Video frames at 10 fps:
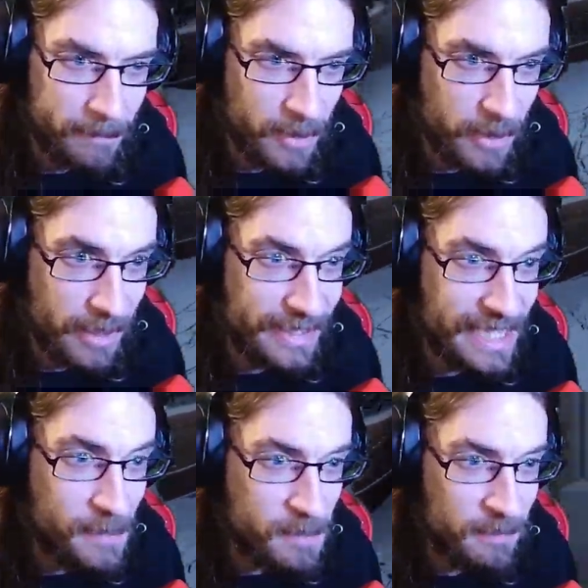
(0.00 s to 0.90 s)
or it
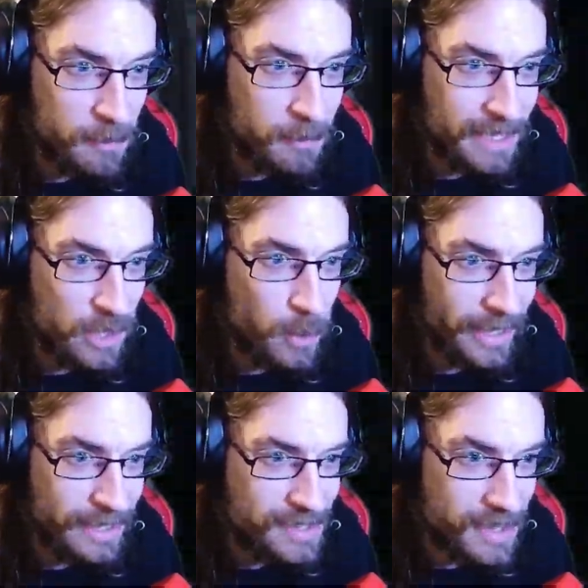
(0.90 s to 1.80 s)
keeps me from being
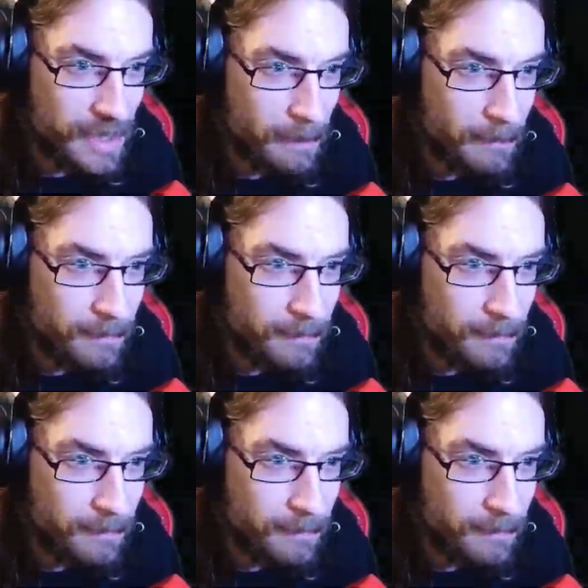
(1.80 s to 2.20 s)
quick at this game.